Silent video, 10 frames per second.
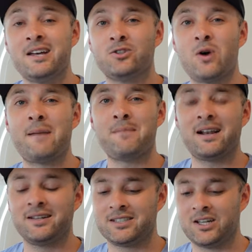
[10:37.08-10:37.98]
to our
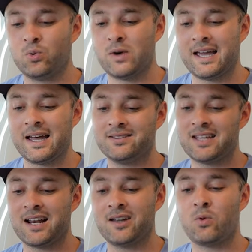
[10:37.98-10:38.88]
mulleted winger,
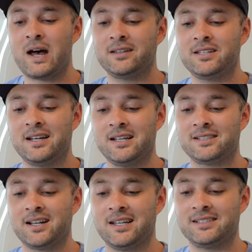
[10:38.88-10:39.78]
Dallin Watene
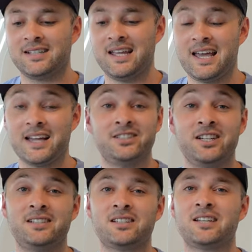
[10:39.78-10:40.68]
Zelezniak.
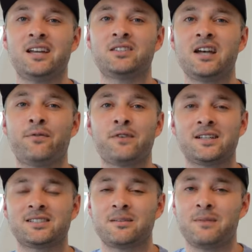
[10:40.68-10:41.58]
Jesus, he a tough
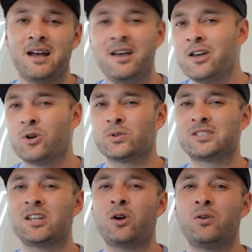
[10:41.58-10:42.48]
customer, of course,
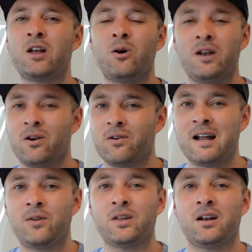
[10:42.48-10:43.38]
so known
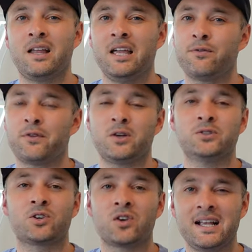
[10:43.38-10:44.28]
around the league for
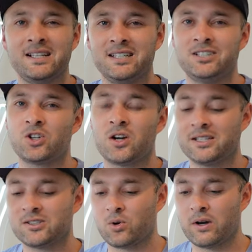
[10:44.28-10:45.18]
those crazy try
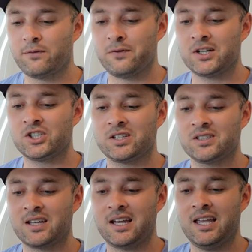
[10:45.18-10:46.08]
scoring finishes
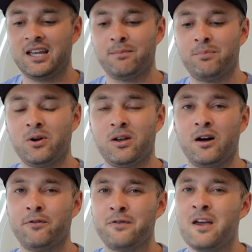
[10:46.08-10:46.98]
that he can pull
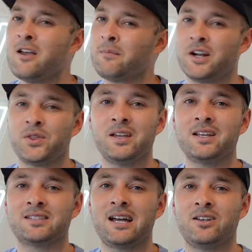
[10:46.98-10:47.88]
off. But I think
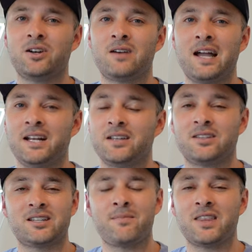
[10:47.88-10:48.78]
it's underrated
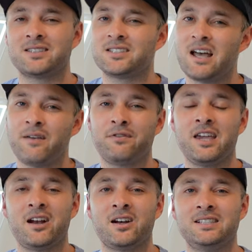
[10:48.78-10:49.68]
some of the tough
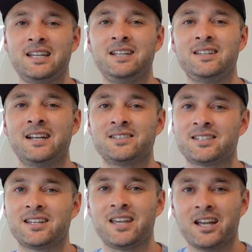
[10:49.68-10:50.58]
carries he does
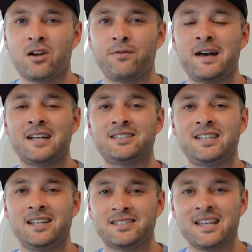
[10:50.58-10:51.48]
to kick off our
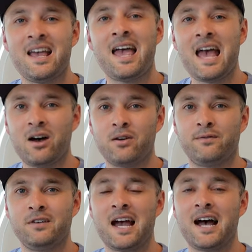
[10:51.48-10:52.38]
sets out
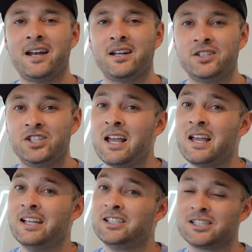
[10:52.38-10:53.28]
of yardage.
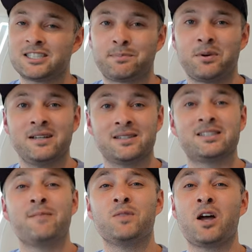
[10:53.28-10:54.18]
He just
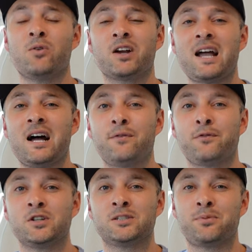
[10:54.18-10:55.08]
sprints, no regard
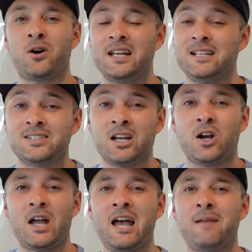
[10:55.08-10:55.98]
for his body,
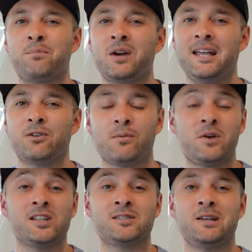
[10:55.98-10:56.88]
zero handbrake.
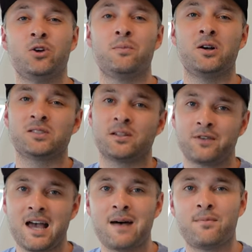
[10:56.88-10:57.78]
Reminds me almost of
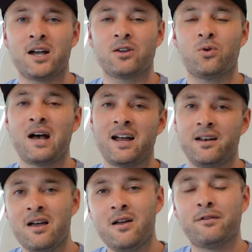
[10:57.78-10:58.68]
Karmichael
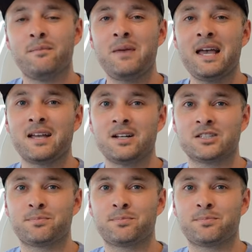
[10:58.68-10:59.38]
Hunt from back in his